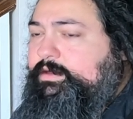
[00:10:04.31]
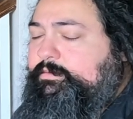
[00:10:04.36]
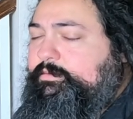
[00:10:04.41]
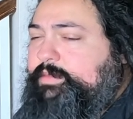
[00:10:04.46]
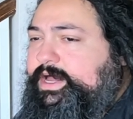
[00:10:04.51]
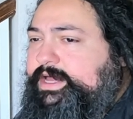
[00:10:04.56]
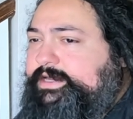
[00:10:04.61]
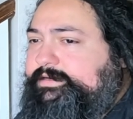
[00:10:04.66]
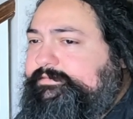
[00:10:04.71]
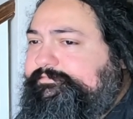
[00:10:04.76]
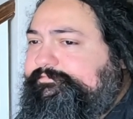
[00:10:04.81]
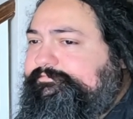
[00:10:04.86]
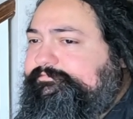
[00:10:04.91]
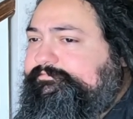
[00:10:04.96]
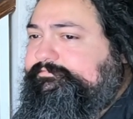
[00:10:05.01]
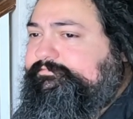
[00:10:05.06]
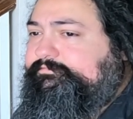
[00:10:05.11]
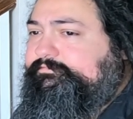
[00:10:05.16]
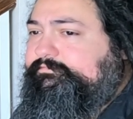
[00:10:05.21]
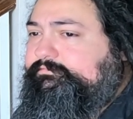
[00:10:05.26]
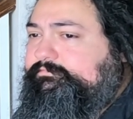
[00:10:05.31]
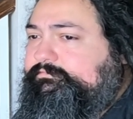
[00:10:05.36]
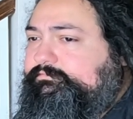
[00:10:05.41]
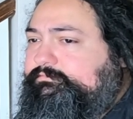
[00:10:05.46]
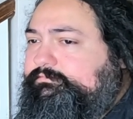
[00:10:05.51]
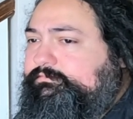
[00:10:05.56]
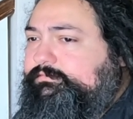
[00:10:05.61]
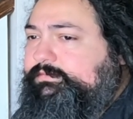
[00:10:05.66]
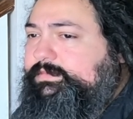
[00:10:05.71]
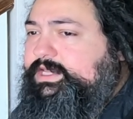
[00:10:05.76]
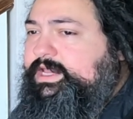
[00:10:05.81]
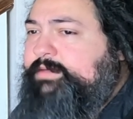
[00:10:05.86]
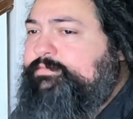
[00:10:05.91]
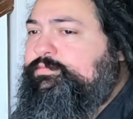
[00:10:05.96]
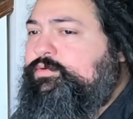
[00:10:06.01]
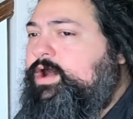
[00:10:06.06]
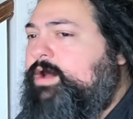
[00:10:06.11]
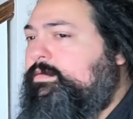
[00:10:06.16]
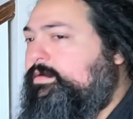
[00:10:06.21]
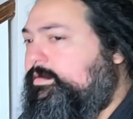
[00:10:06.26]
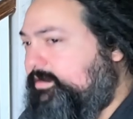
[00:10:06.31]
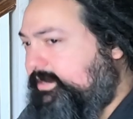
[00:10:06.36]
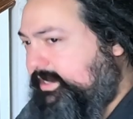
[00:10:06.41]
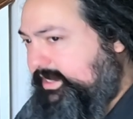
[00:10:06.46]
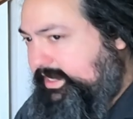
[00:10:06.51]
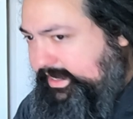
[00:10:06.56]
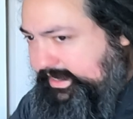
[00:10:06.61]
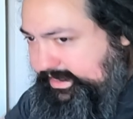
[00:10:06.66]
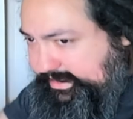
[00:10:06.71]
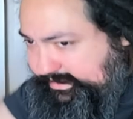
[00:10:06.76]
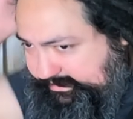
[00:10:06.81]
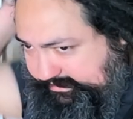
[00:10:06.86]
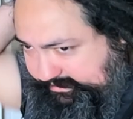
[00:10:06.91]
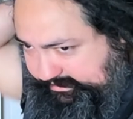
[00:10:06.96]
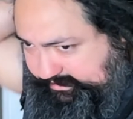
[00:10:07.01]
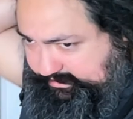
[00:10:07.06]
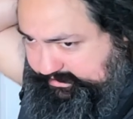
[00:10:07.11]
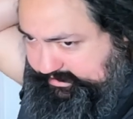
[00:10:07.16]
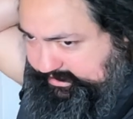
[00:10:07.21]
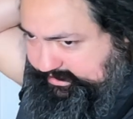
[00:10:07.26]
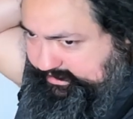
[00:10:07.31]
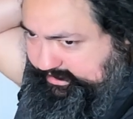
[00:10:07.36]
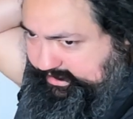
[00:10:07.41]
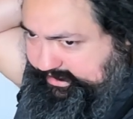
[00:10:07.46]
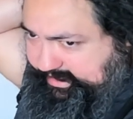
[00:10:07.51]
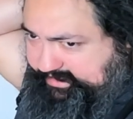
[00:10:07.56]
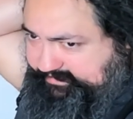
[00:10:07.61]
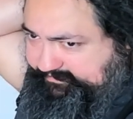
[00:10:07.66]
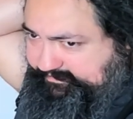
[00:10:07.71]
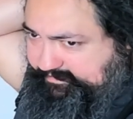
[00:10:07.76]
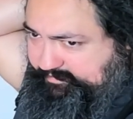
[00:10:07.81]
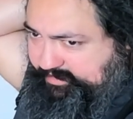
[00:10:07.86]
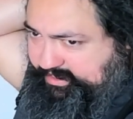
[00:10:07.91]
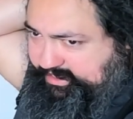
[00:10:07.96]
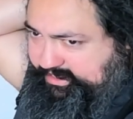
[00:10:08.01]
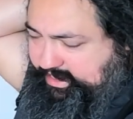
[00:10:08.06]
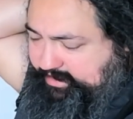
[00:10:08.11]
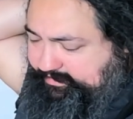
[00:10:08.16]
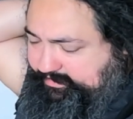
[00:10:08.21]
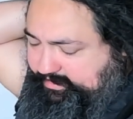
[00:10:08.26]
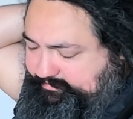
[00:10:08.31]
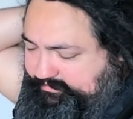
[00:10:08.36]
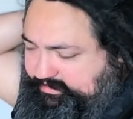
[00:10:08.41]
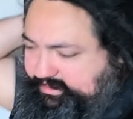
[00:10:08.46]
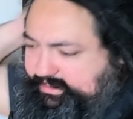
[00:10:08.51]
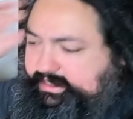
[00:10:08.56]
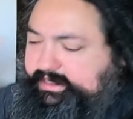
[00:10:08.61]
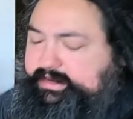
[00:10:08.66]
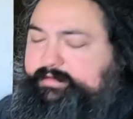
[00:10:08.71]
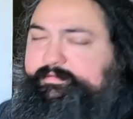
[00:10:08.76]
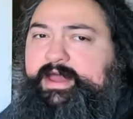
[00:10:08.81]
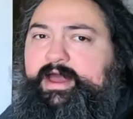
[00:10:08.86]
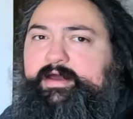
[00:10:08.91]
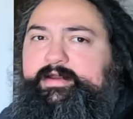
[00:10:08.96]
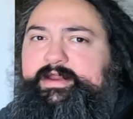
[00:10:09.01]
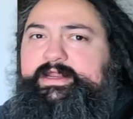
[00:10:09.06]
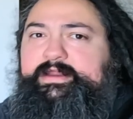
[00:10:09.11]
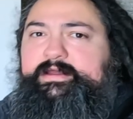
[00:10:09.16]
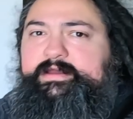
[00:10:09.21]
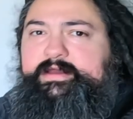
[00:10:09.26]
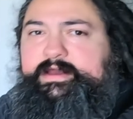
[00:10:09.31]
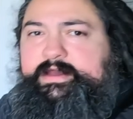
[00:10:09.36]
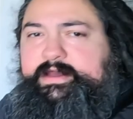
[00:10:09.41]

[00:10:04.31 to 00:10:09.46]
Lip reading: But it probably is, I guess for me now that I'm thinking about it,